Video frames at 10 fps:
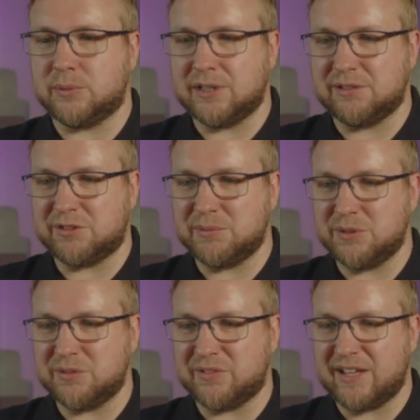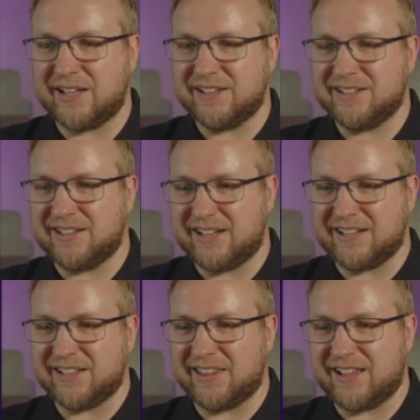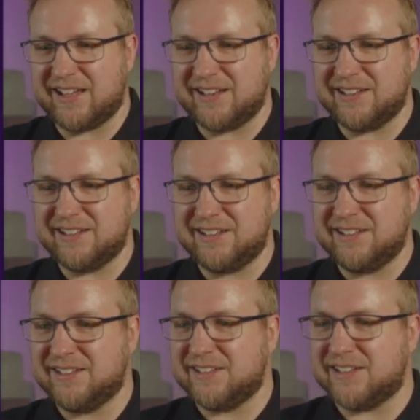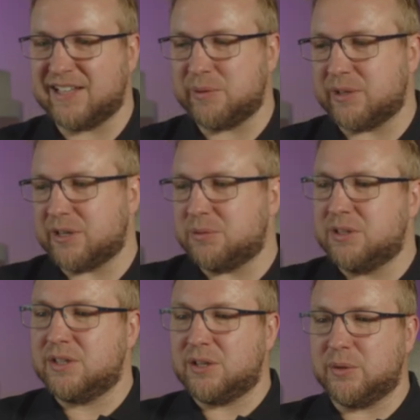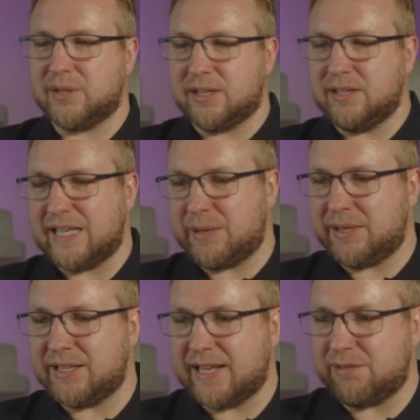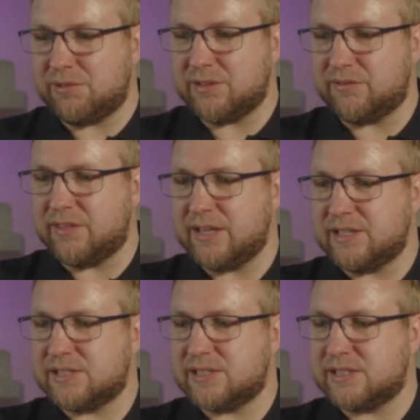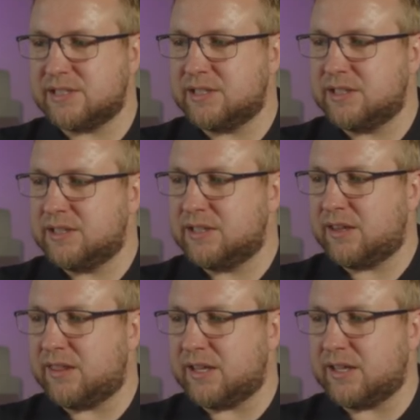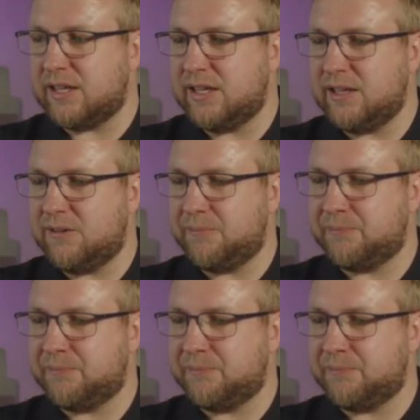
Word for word: We'll remove that and that, and there we go. Okay, now I can get rid of this thing here.